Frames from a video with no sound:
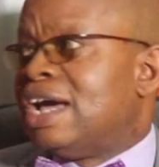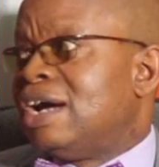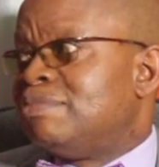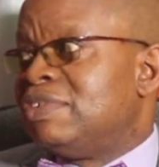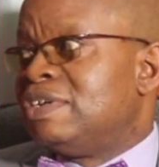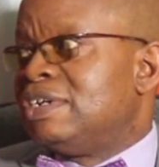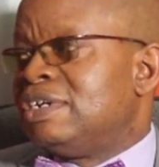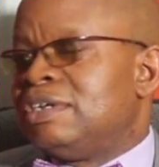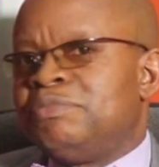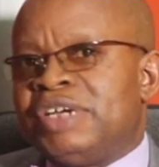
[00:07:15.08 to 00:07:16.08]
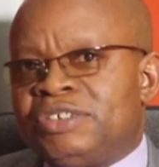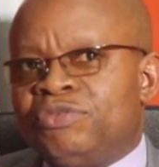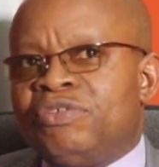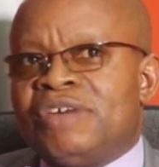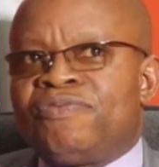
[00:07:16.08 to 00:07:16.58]
than I am, but
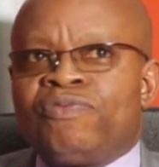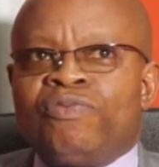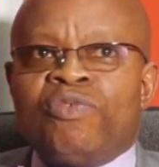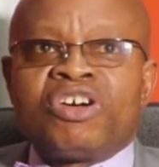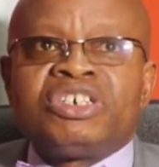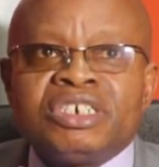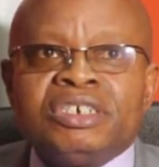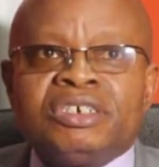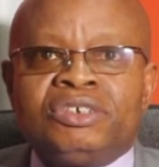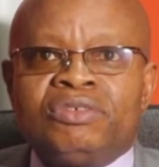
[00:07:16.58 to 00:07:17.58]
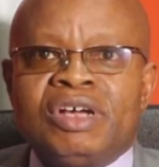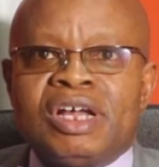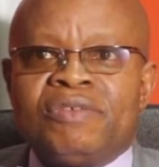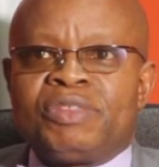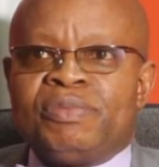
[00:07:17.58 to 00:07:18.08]
who have worked
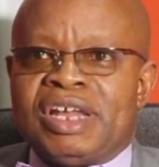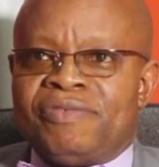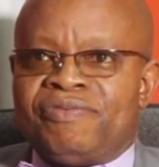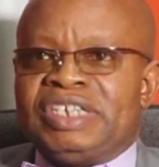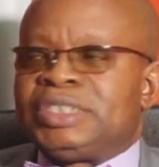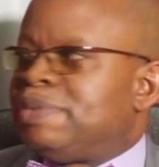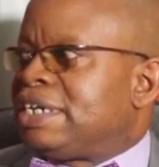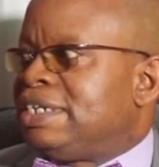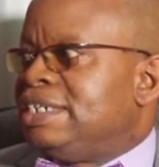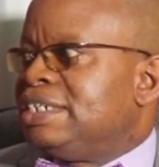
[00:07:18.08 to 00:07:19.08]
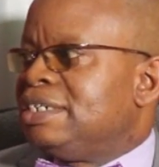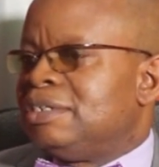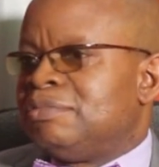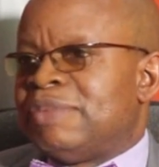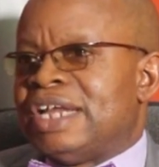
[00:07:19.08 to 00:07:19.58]
together with me and have respected
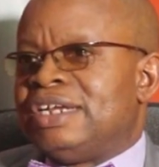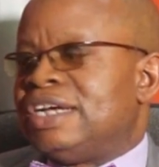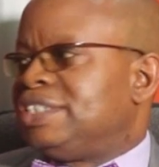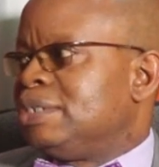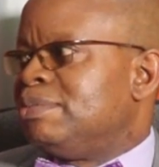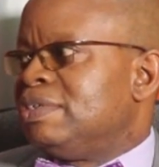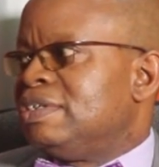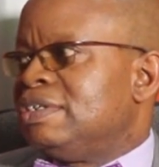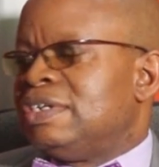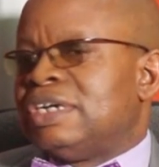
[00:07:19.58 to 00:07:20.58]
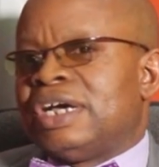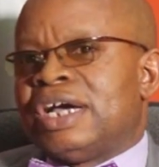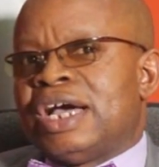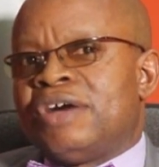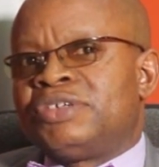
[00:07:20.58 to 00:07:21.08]
my leadership.
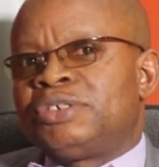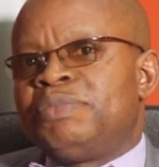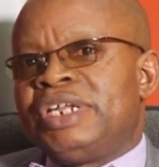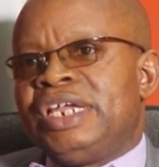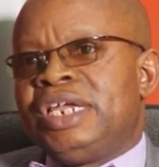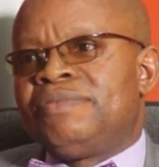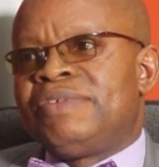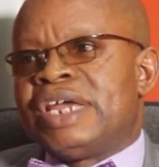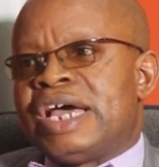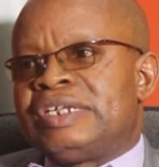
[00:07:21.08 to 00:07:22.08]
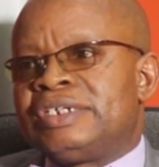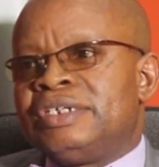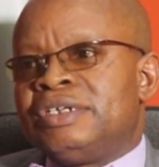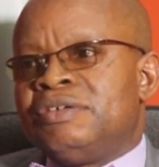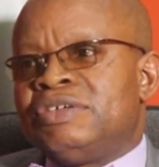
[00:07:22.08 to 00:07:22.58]
I also believe that
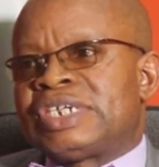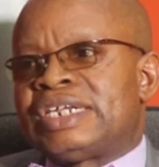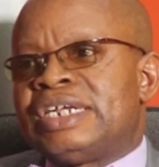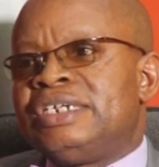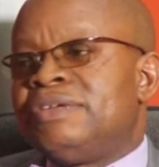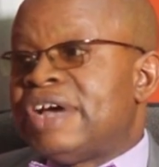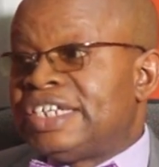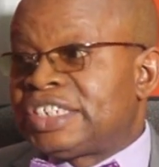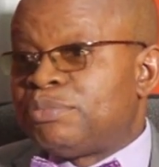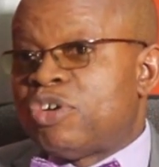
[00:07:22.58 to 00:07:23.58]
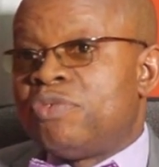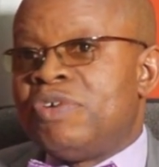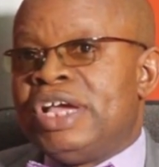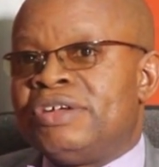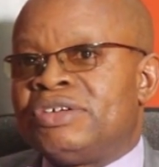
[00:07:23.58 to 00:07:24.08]
we started in a very
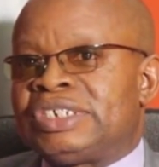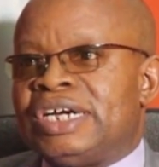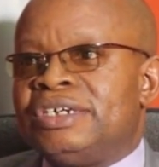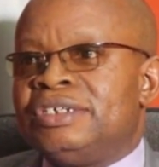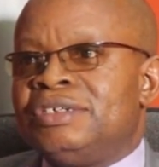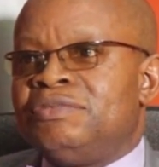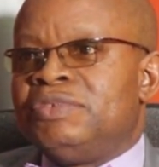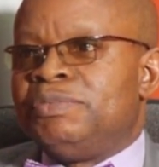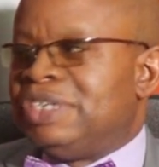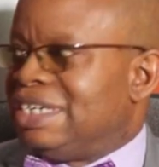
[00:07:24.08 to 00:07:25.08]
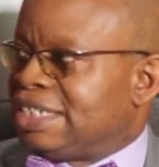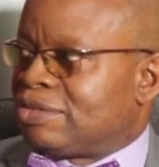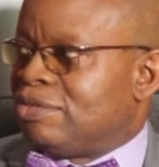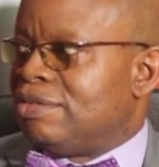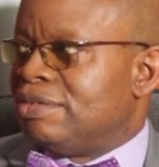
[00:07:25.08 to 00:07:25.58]
small way in Otta with
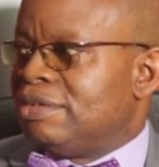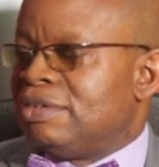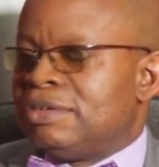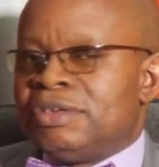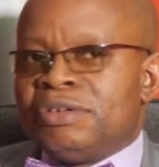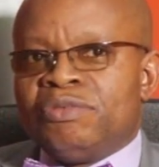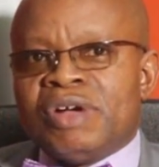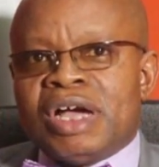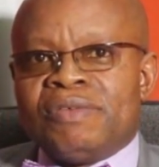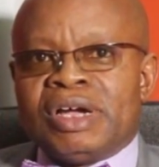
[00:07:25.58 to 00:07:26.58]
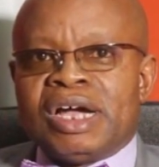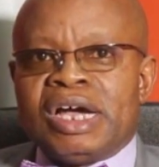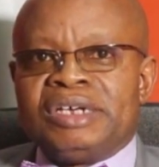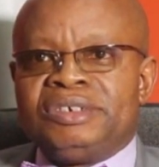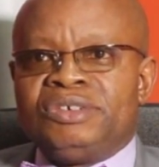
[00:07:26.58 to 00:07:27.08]
business school, where we
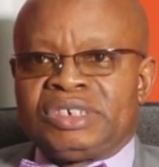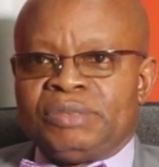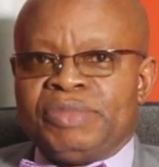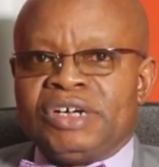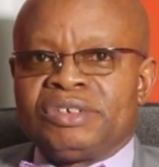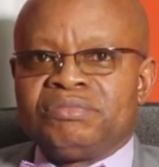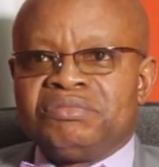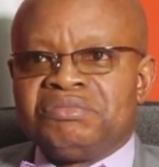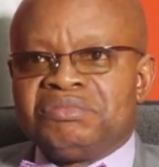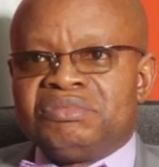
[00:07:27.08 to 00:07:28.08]
had just about